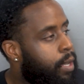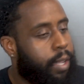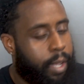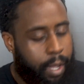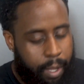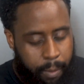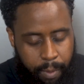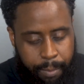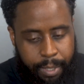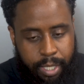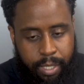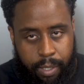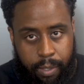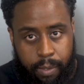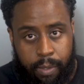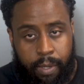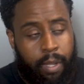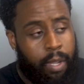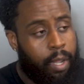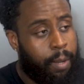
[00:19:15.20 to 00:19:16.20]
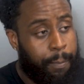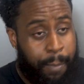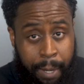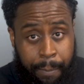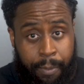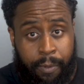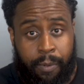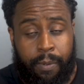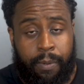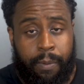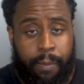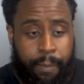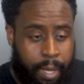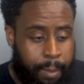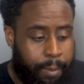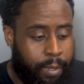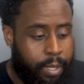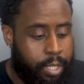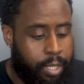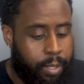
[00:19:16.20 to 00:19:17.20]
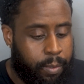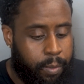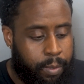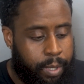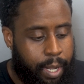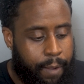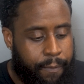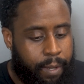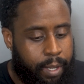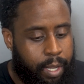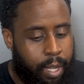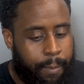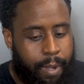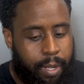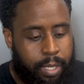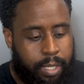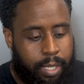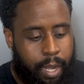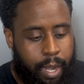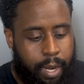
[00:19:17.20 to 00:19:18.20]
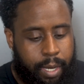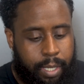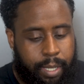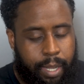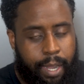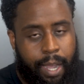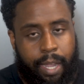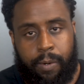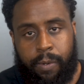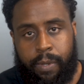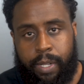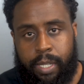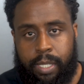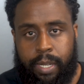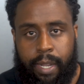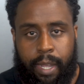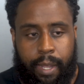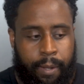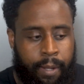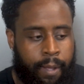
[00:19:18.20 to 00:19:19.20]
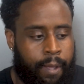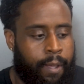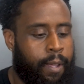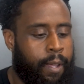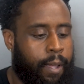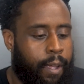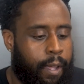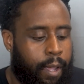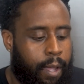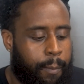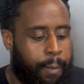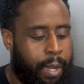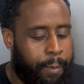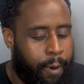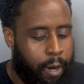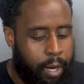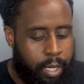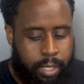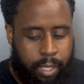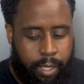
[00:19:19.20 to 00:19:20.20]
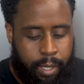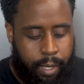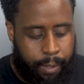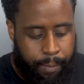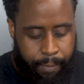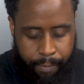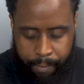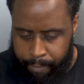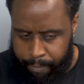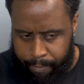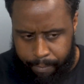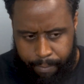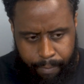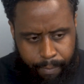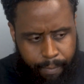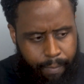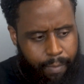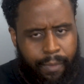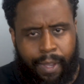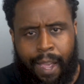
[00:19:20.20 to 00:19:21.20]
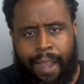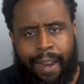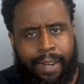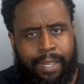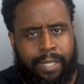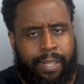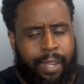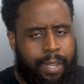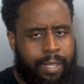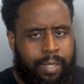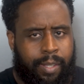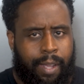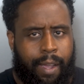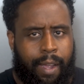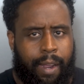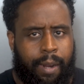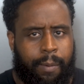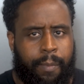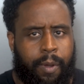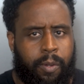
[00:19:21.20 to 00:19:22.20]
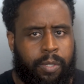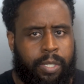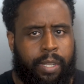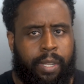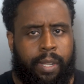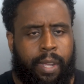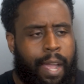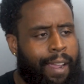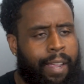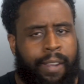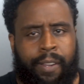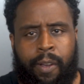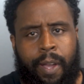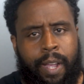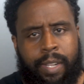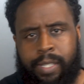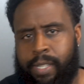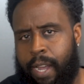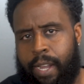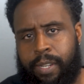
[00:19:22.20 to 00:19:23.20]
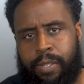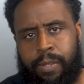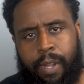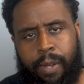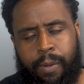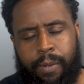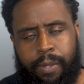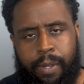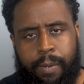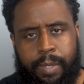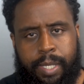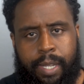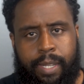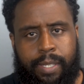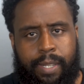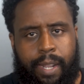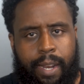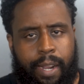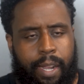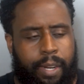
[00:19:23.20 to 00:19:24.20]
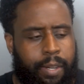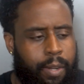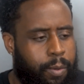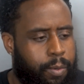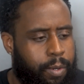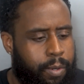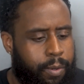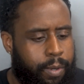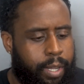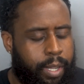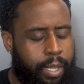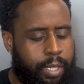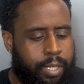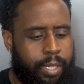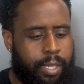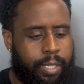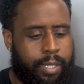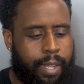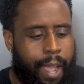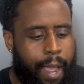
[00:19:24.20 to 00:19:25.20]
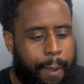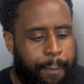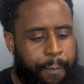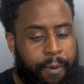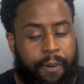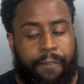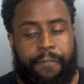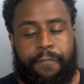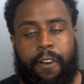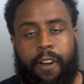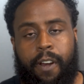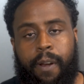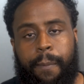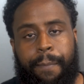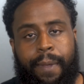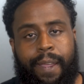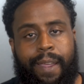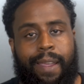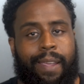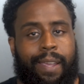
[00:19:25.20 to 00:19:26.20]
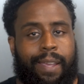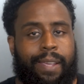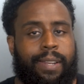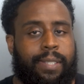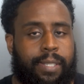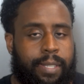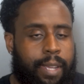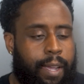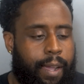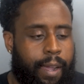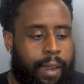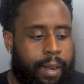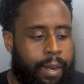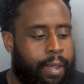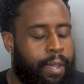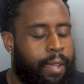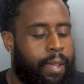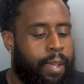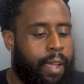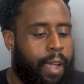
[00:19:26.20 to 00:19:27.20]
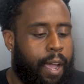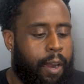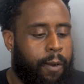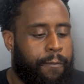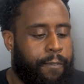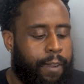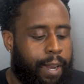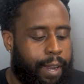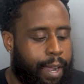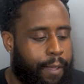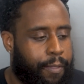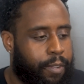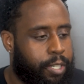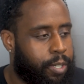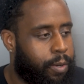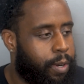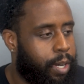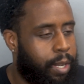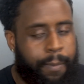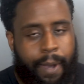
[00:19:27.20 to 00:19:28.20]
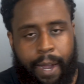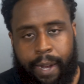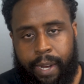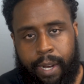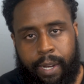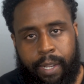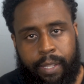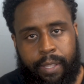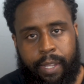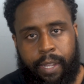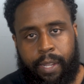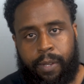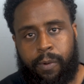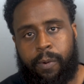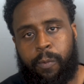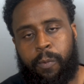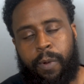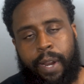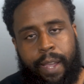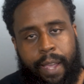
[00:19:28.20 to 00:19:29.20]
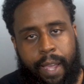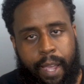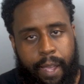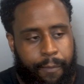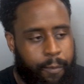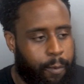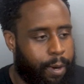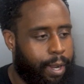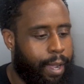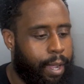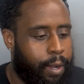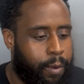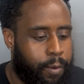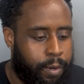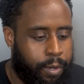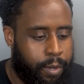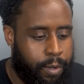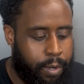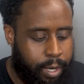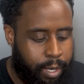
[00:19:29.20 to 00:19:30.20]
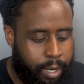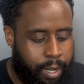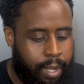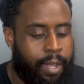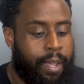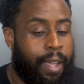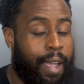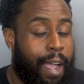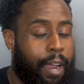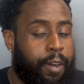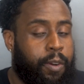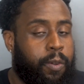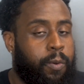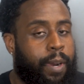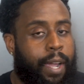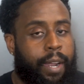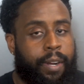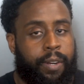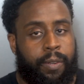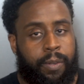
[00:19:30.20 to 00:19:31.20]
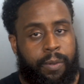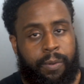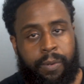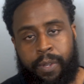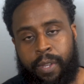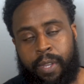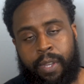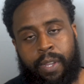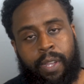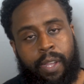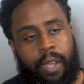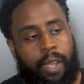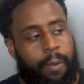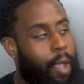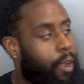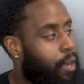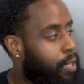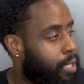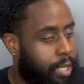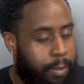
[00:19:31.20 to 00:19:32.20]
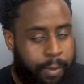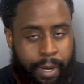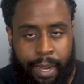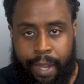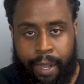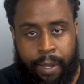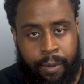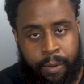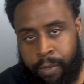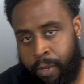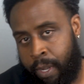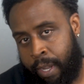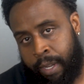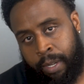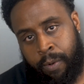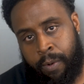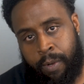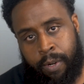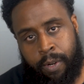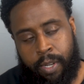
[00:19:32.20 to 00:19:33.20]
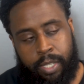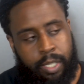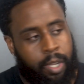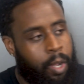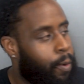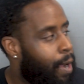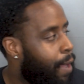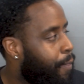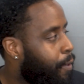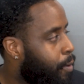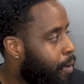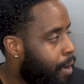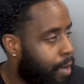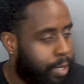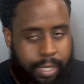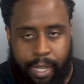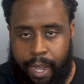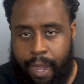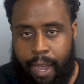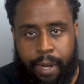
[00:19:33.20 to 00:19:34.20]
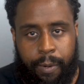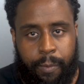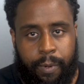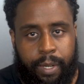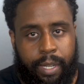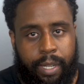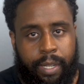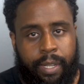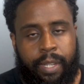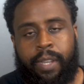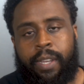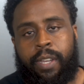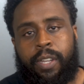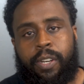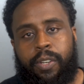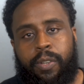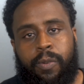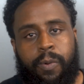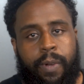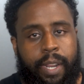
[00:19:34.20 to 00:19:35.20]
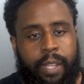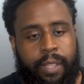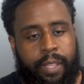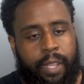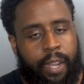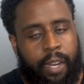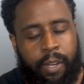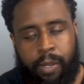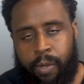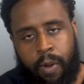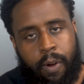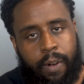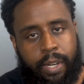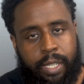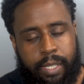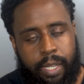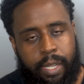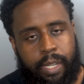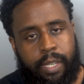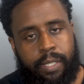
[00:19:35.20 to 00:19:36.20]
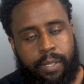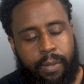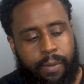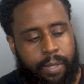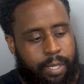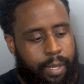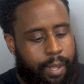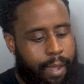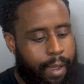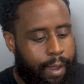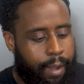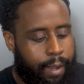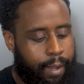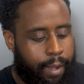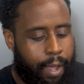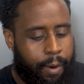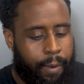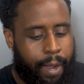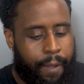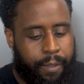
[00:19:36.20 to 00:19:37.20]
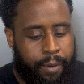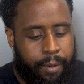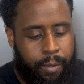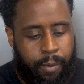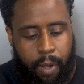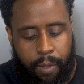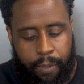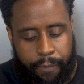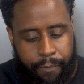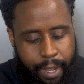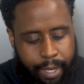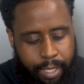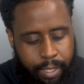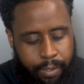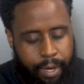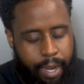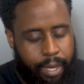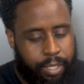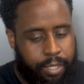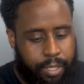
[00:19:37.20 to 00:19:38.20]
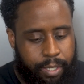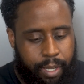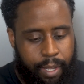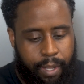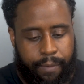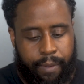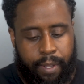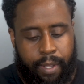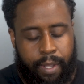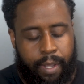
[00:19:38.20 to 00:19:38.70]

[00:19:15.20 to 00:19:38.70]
Yeah, women too. People in general definitely come outside and say, hey, I do this and that. Me personally, I like to stay inside mostly. I can go outside too, though. You know what I'm saying? It's not like I don't do it. It's just I prefer being inside. I don't feel like I have to show anybody anything or what I have or what I got going on. I do what I do. Y'all can see what I got going on, so I don't have to go outside and really do anything. You can already see it. So it's like I don't have to do all the flexing or extra stuff.